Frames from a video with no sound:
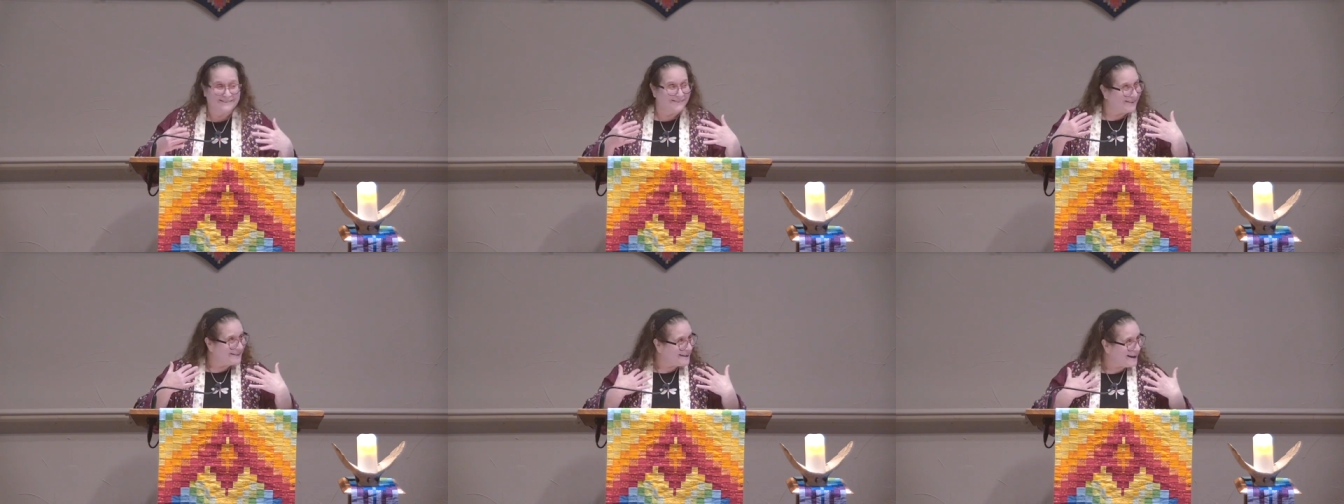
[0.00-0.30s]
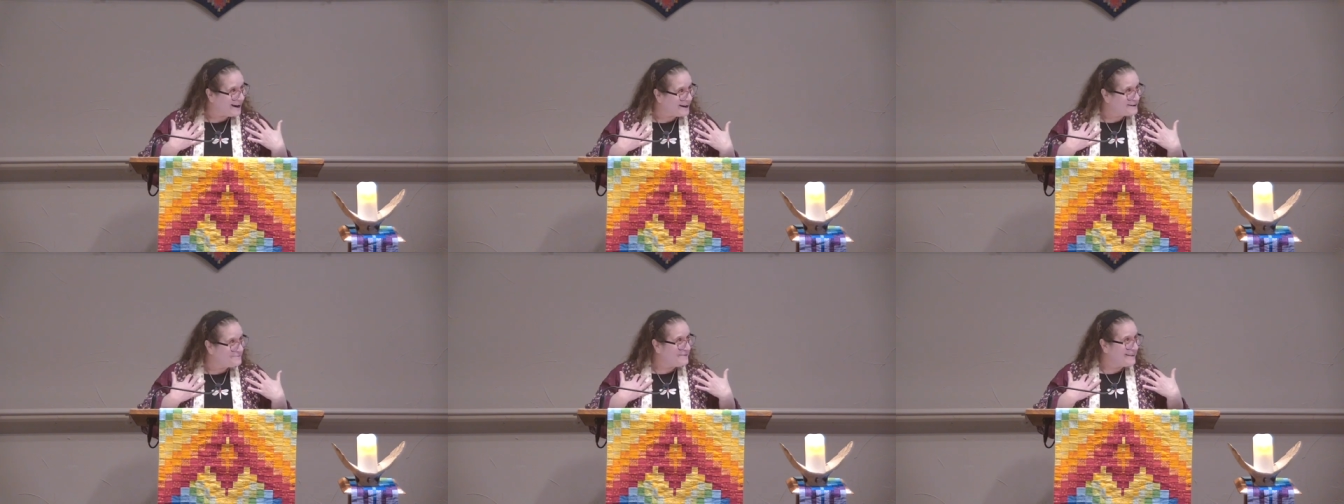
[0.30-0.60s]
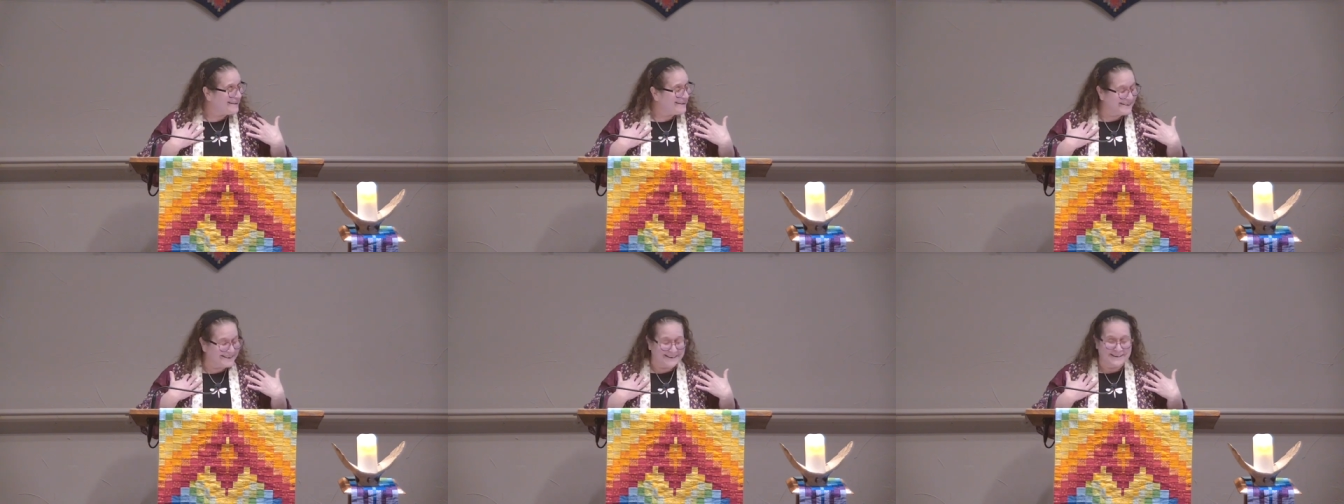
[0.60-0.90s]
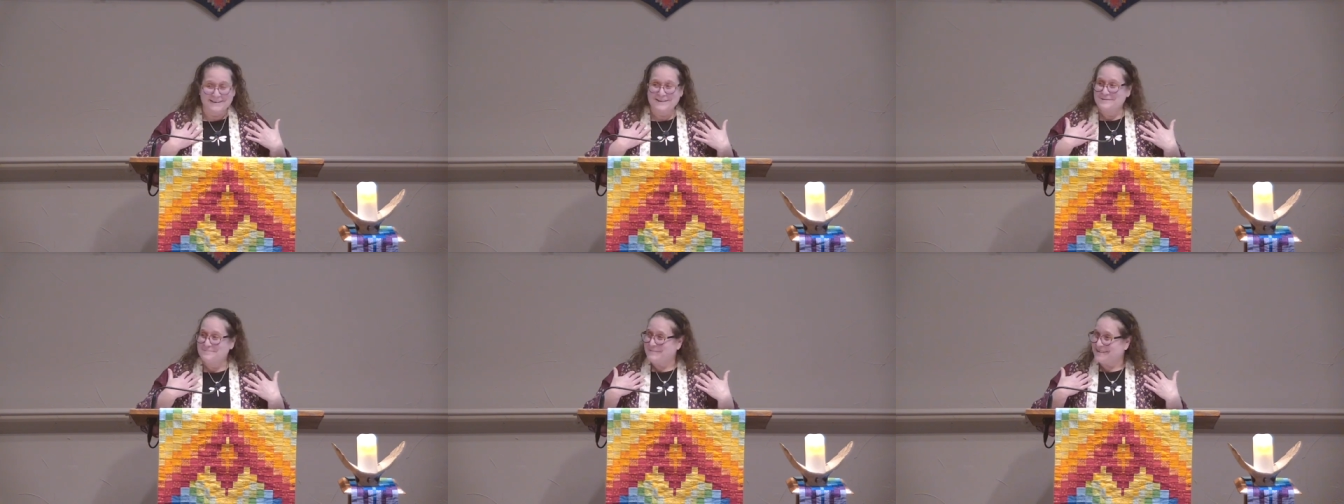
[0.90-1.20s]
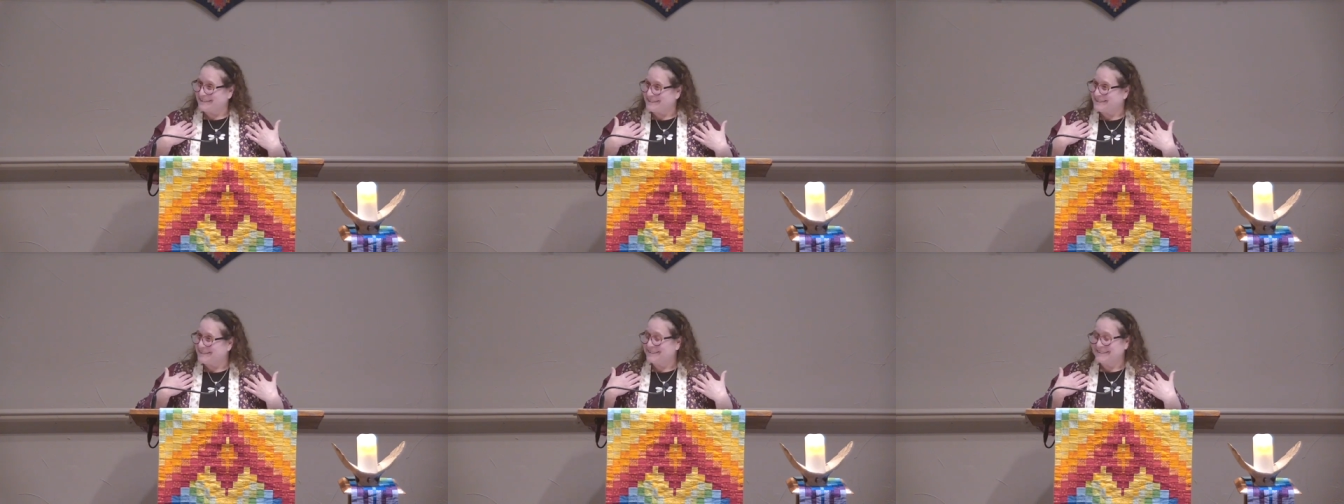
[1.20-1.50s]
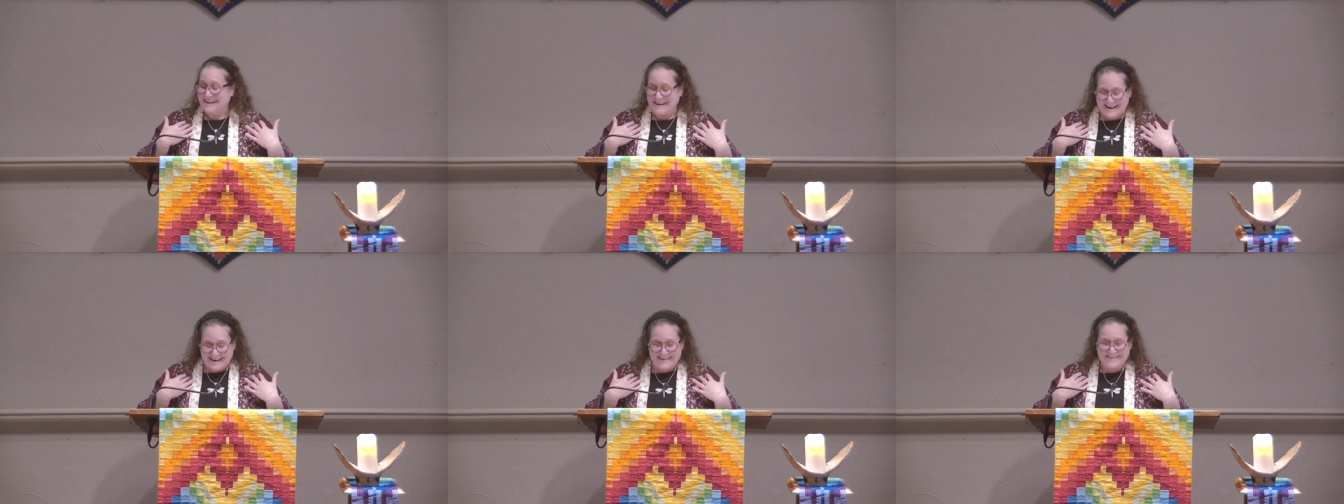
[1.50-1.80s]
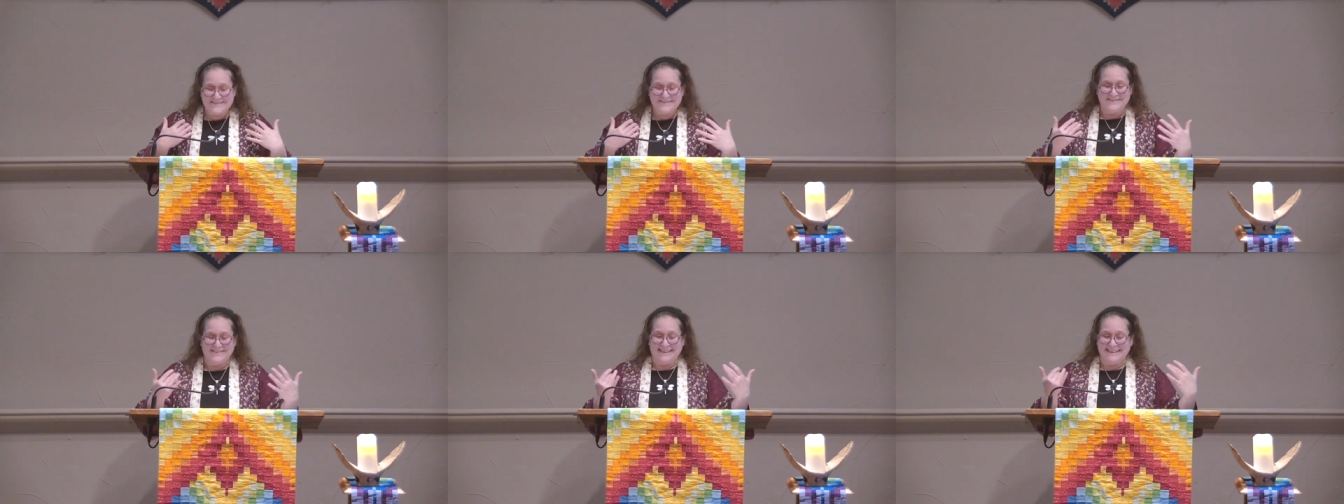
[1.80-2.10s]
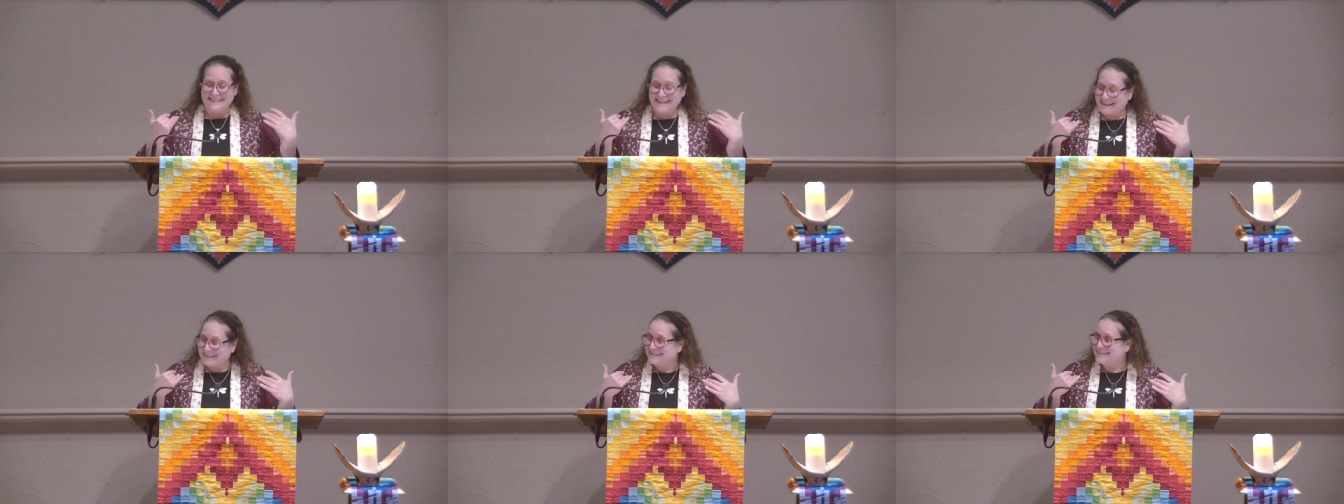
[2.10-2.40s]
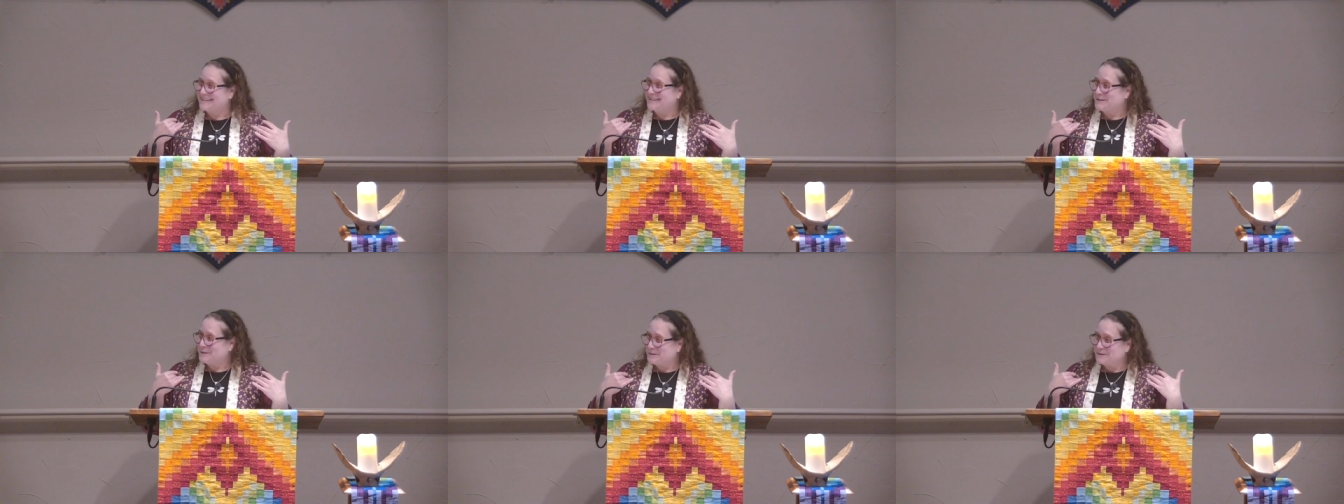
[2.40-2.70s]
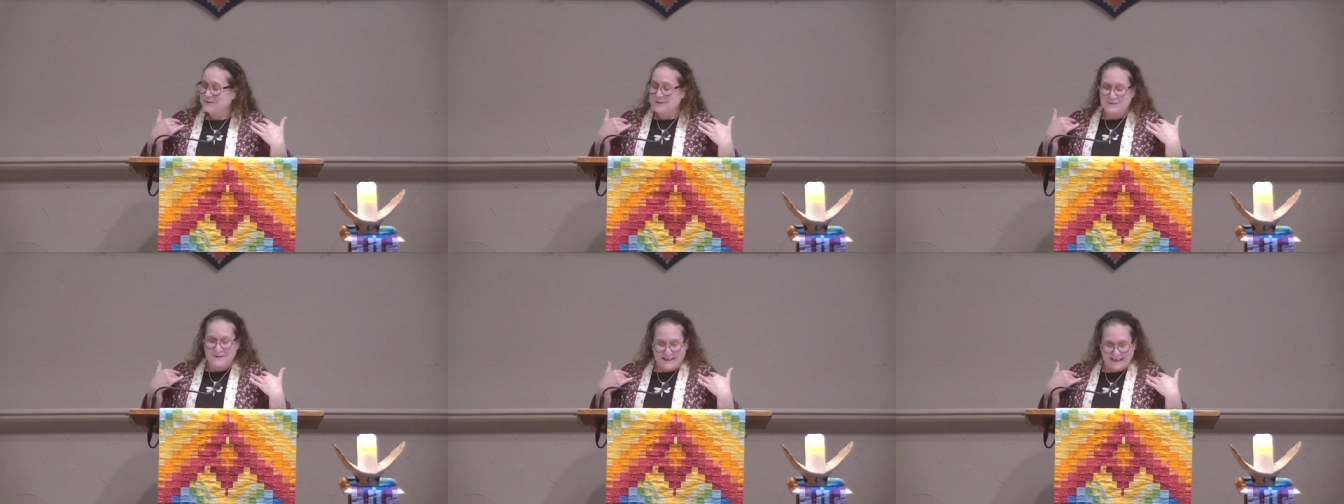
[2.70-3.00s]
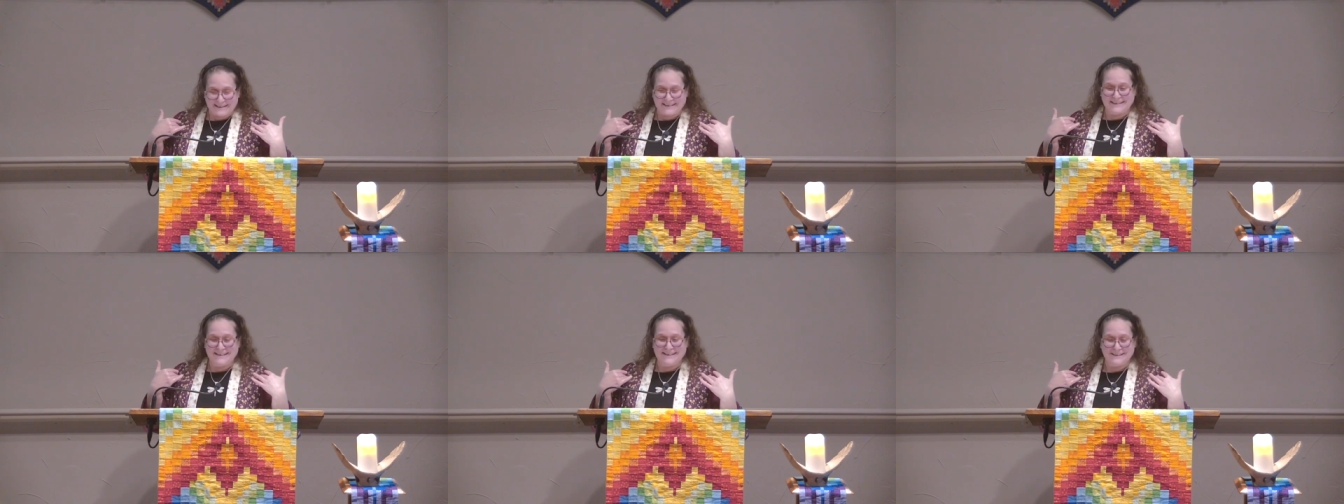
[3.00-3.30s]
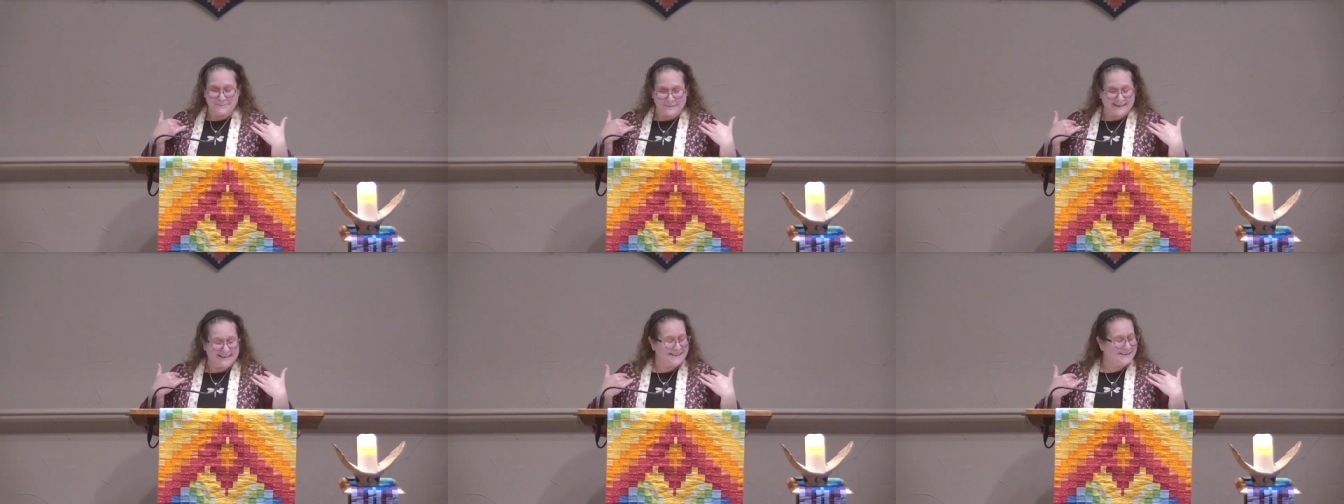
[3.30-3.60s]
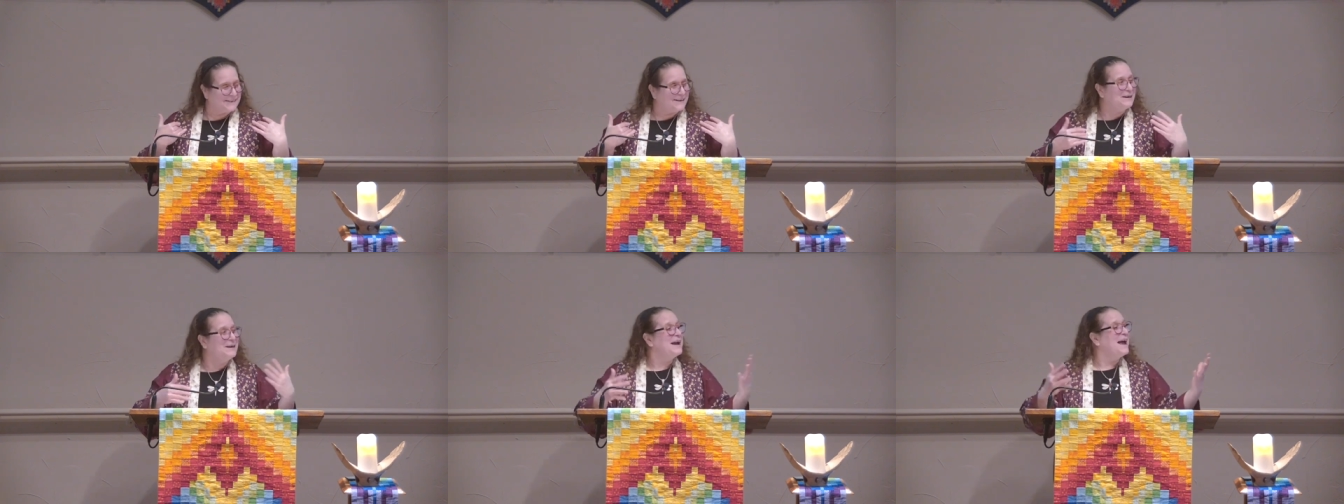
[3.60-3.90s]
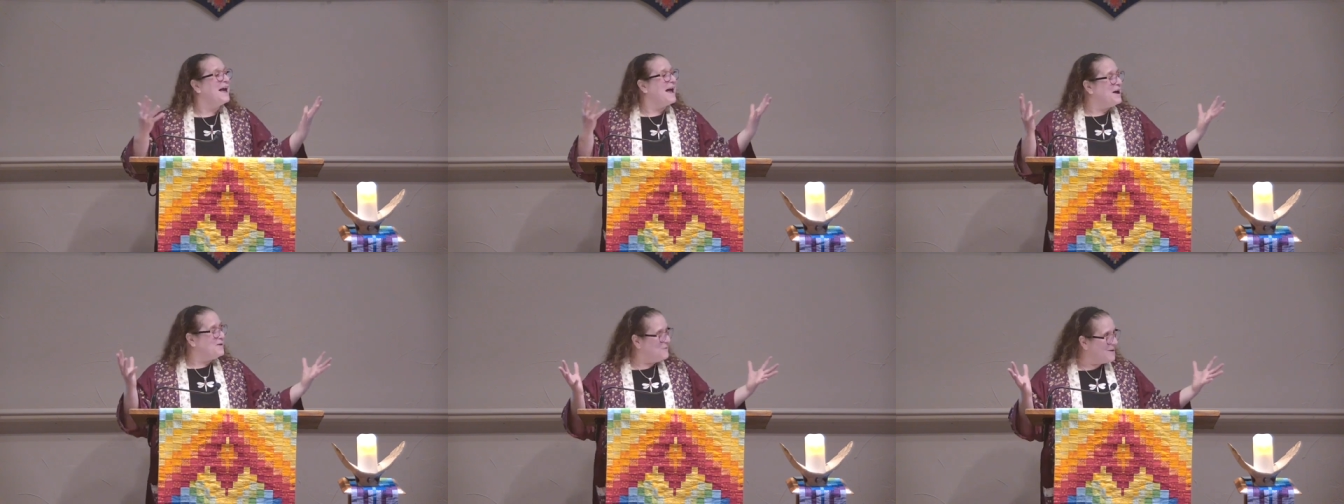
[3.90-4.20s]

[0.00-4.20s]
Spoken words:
which I am the intern minister of, the Texas UU Justice Ministry,